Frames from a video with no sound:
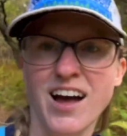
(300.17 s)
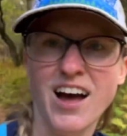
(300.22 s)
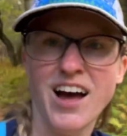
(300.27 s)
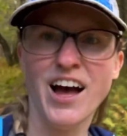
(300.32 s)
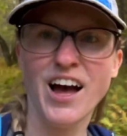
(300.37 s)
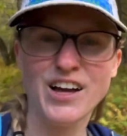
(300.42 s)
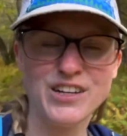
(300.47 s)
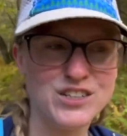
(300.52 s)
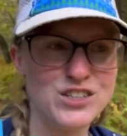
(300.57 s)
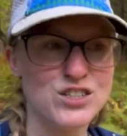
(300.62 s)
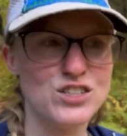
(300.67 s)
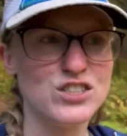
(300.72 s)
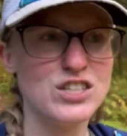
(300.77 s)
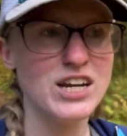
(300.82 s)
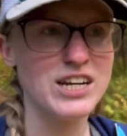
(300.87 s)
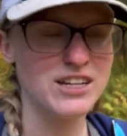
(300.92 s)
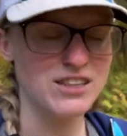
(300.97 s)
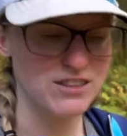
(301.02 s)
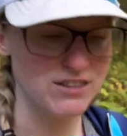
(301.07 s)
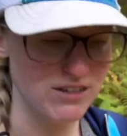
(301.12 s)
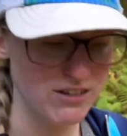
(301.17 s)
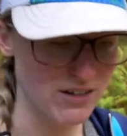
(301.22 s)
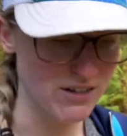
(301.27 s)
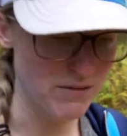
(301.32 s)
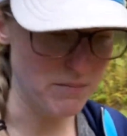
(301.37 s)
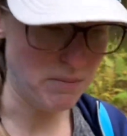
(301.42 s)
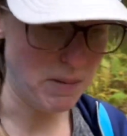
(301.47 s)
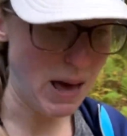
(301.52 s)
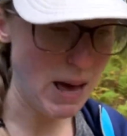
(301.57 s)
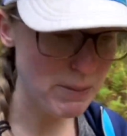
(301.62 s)
I just checked the
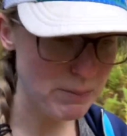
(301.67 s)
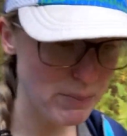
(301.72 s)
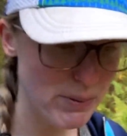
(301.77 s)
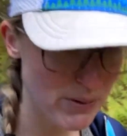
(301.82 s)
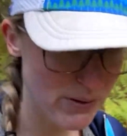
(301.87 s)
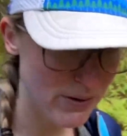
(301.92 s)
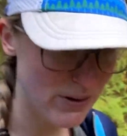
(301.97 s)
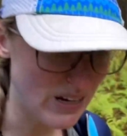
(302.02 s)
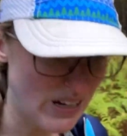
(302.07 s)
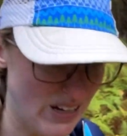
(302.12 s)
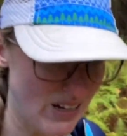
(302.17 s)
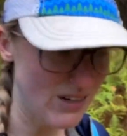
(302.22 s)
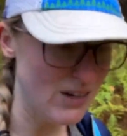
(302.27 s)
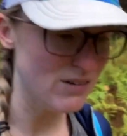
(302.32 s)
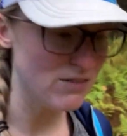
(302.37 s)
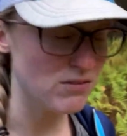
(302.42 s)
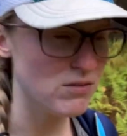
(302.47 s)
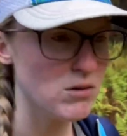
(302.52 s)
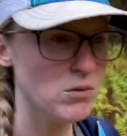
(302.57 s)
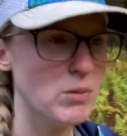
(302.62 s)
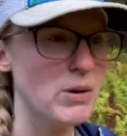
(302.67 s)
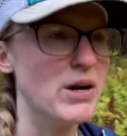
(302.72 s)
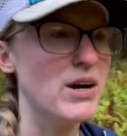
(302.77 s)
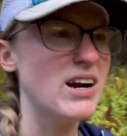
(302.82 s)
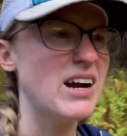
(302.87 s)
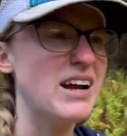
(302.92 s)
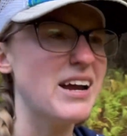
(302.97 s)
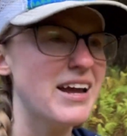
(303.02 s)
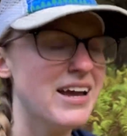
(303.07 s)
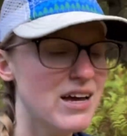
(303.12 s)
map for where I
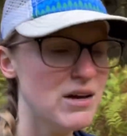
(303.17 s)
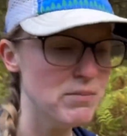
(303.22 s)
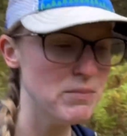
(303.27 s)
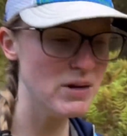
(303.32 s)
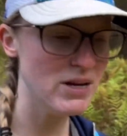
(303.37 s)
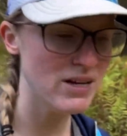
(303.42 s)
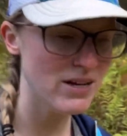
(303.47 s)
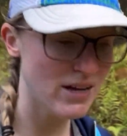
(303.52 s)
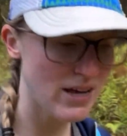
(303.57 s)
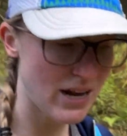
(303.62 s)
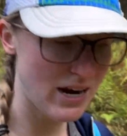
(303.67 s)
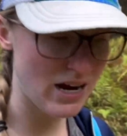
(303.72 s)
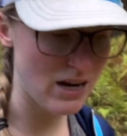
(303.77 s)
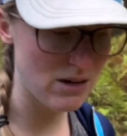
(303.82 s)
am, and I